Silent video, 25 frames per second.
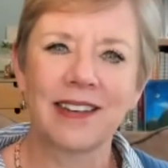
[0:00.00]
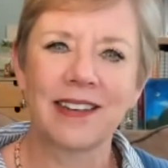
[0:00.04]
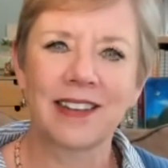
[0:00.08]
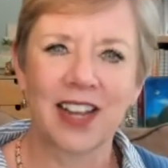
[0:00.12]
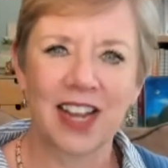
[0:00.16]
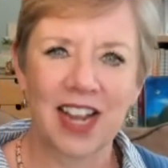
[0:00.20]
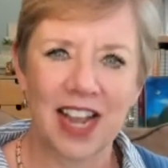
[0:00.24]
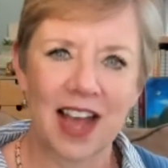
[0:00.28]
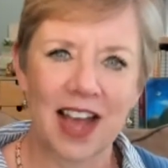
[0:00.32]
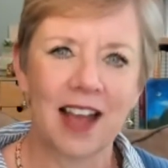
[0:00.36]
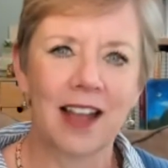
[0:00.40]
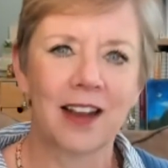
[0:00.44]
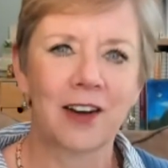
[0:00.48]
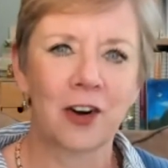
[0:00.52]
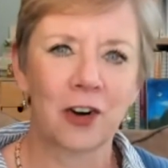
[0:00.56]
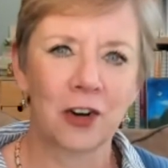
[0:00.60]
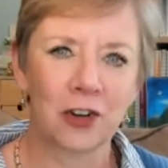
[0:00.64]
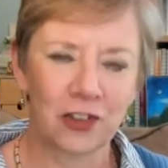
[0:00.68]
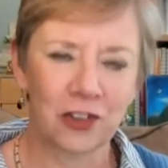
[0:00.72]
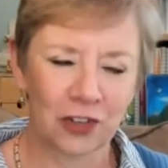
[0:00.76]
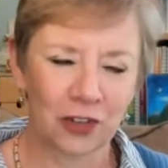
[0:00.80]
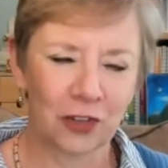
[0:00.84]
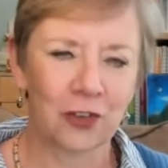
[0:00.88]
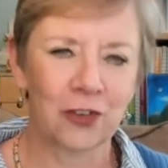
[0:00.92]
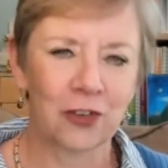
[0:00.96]
to guide our
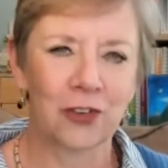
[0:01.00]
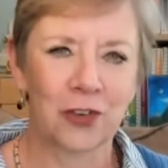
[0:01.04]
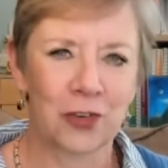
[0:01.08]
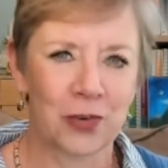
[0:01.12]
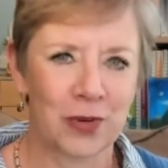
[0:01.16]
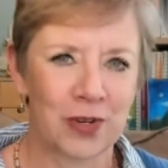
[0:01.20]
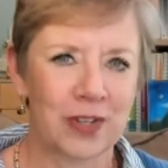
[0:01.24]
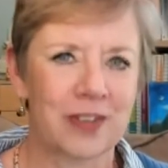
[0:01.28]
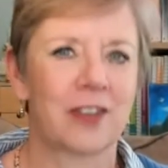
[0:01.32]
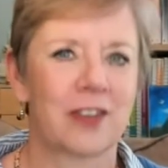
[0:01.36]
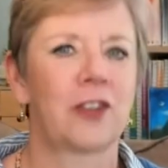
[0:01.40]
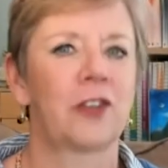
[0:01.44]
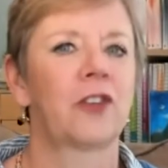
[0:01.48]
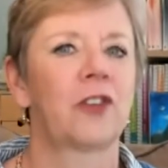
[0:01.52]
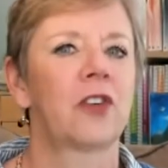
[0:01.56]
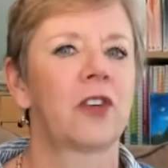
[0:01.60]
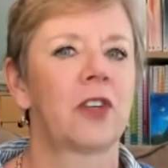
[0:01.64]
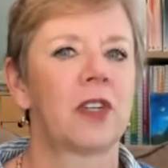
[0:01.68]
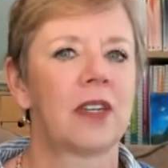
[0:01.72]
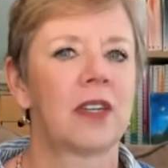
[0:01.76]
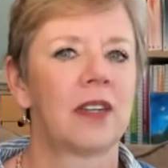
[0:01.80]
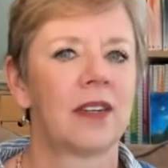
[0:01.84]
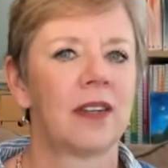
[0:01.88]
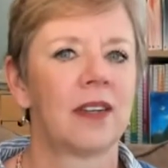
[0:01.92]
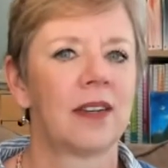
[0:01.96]
children to
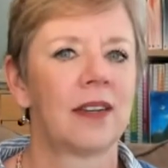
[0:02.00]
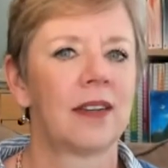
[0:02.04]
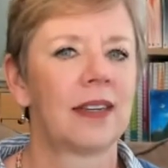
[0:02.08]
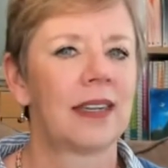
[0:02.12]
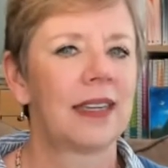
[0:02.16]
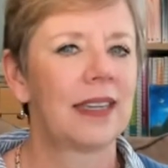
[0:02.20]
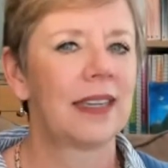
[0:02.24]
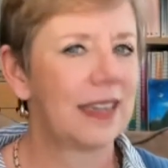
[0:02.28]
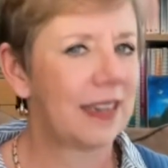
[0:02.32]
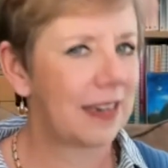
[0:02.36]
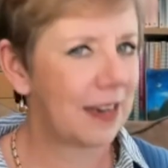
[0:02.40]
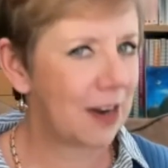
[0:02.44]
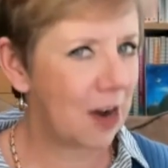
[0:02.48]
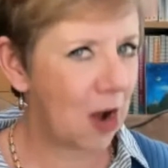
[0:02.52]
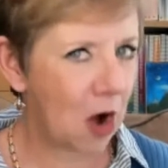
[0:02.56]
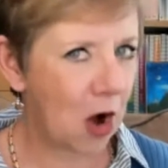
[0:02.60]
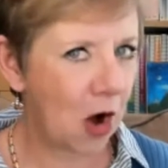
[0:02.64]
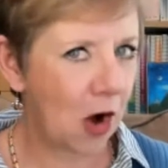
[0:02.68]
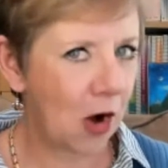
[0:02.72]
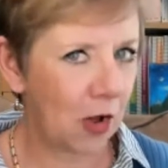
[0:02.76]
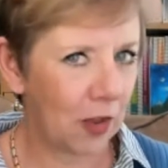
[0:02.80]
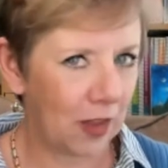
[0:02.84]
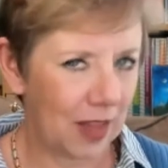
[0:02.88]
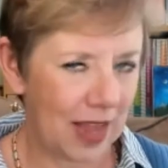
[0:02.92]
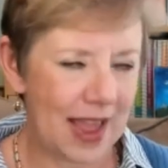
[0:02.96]
adulthood in
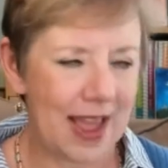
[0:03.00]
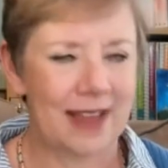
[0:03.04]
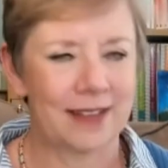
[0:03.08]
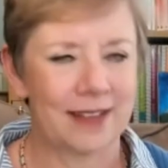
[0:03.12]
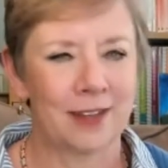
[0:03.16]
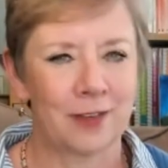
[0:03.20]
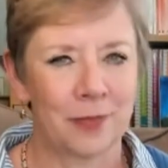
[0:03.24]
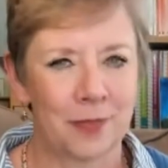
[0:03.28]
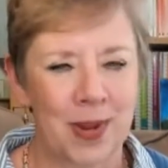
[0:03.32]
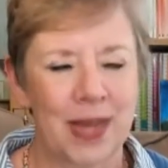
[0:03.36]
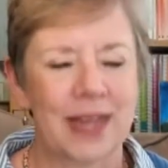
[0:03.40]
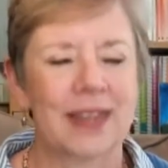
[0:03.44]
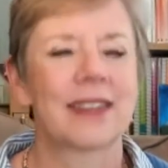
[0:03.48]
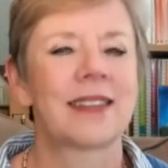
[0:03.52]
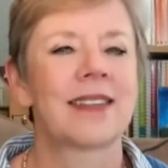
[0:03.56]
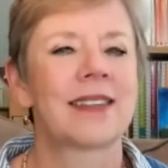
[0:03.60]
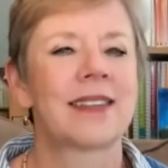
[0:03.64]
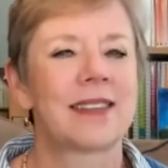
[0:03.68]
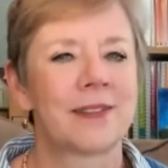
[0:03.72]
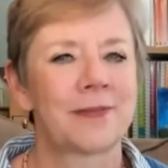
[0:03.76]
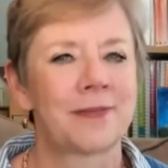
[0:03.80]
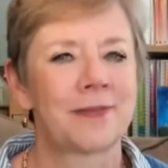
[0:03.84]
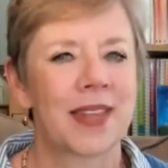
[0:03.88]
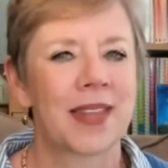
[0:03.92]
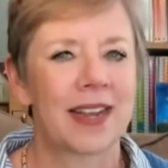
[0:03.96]
all aspects.